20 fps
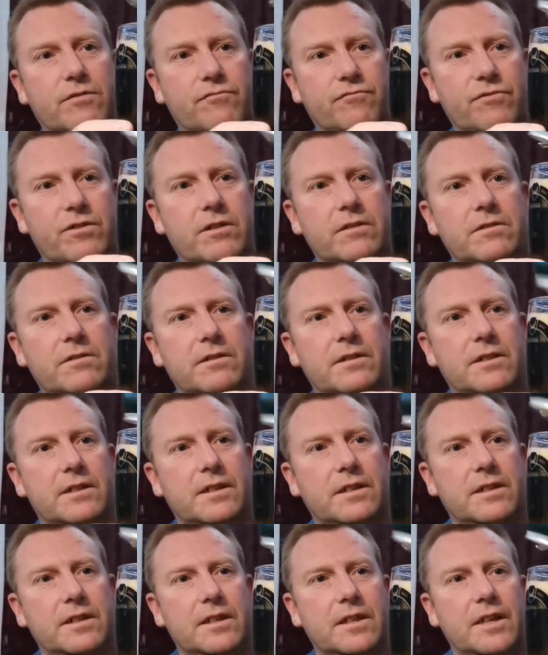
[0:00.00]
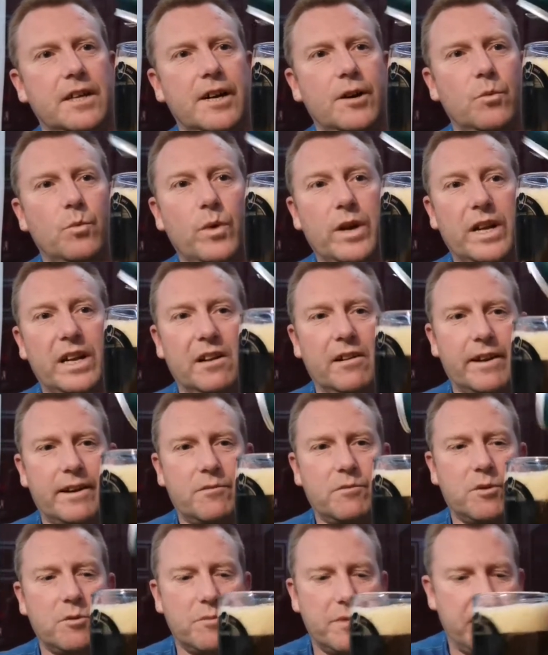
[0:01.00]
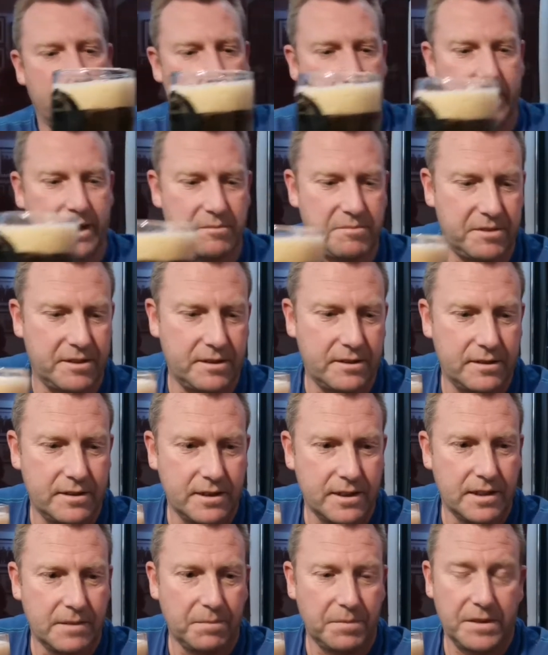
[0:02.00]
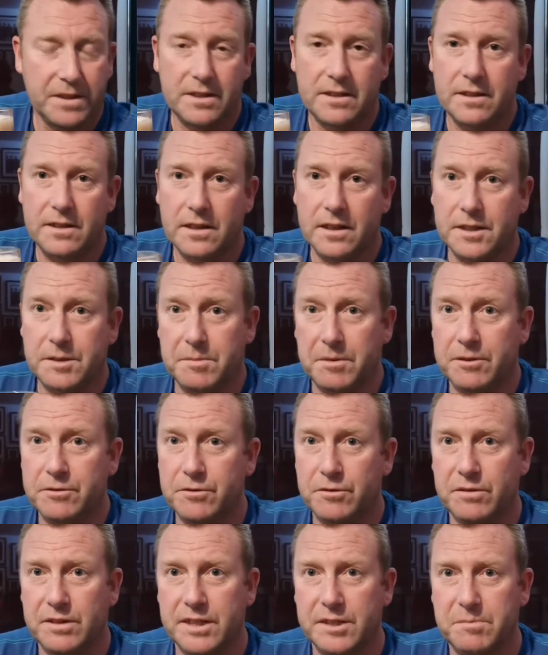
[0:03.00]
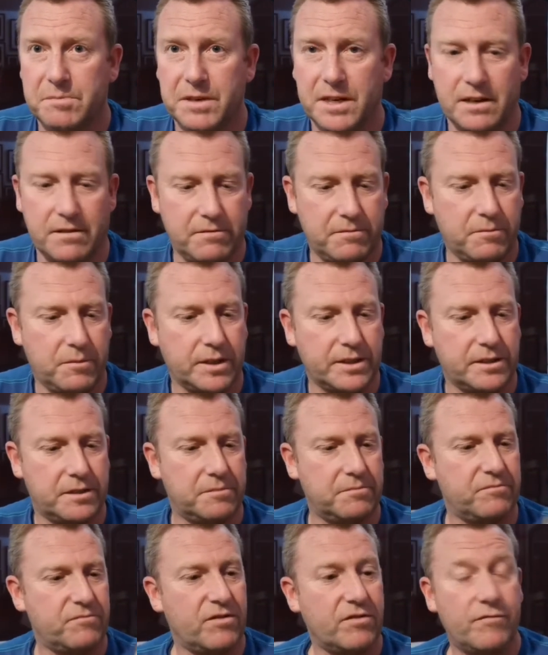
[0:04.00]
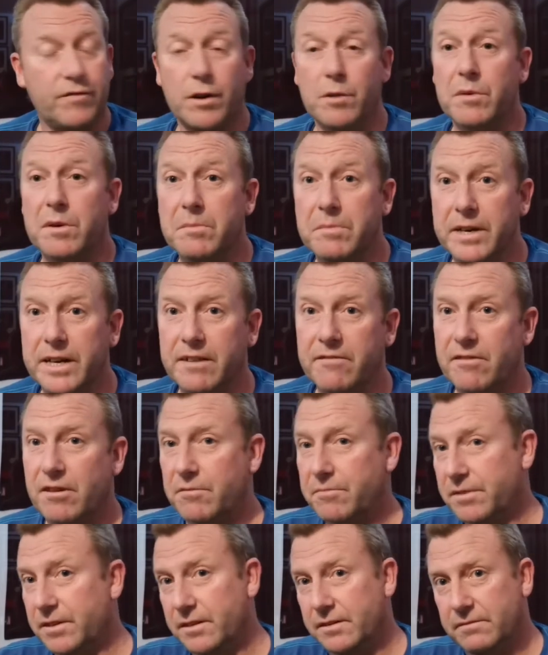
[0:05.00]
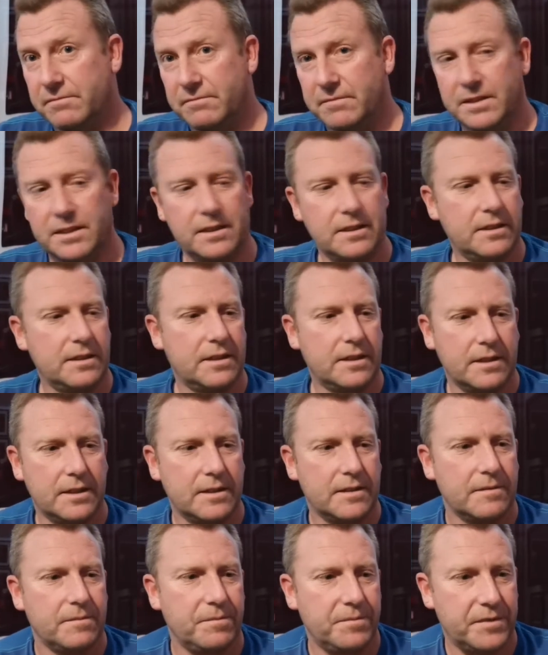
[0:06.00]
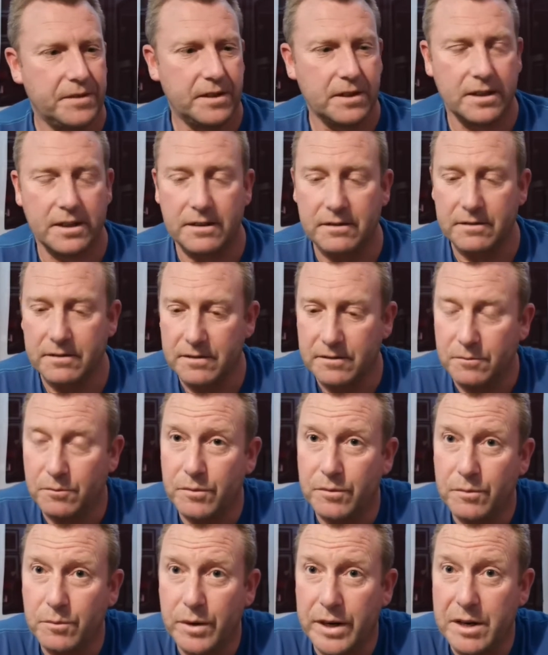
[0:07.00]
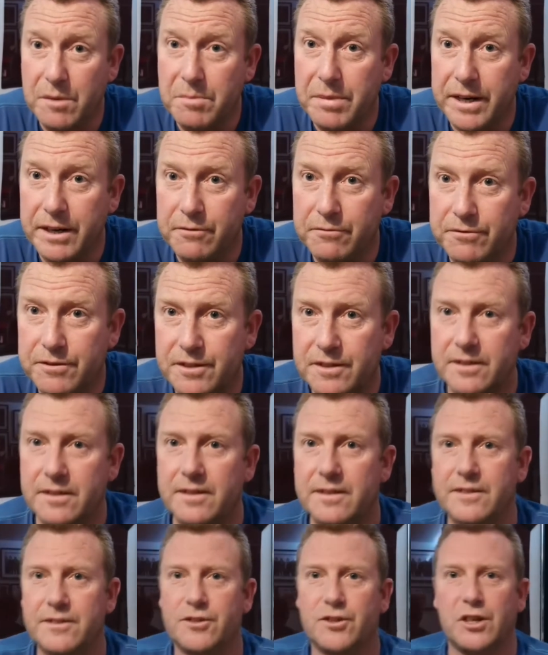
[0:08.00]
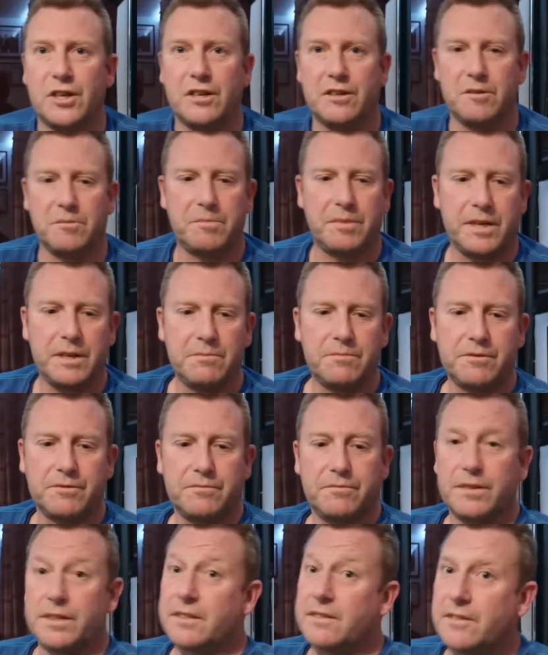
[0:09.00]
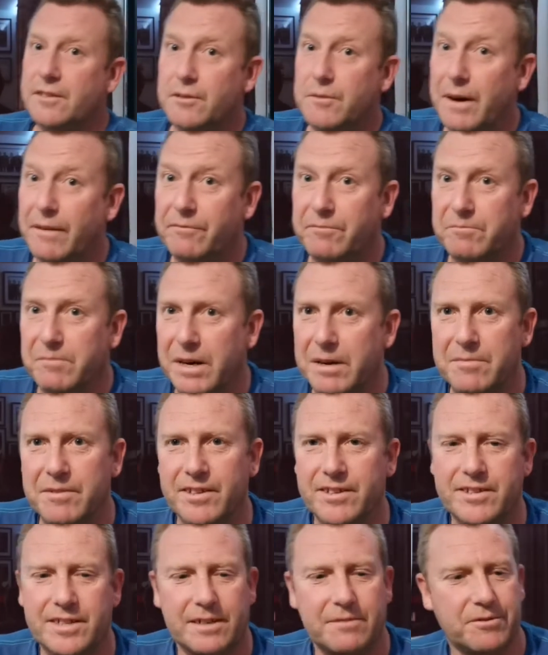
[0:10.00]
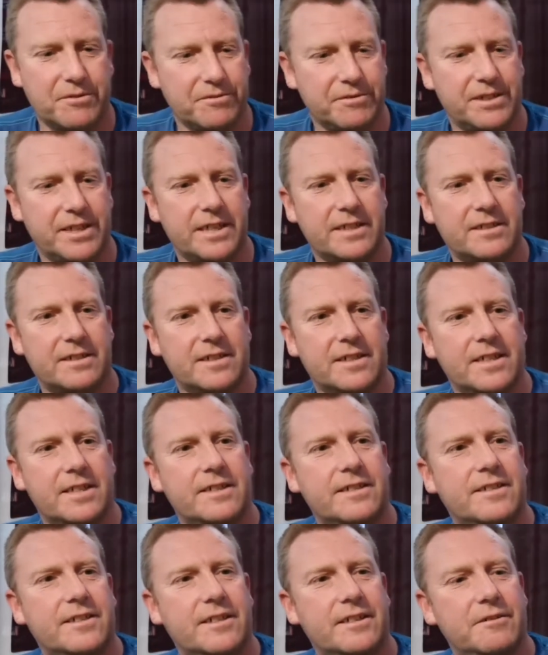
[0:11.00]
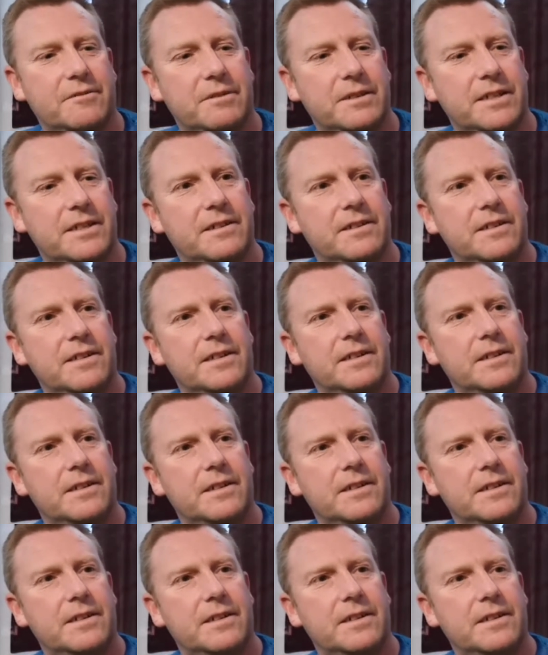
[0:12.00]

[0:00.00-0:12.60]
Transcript: or wrong. We like what we like, but I suppose all us beer ones reviewing beer hope that, you know, we appeal to certain people who have maybe the same sort of taste as us. So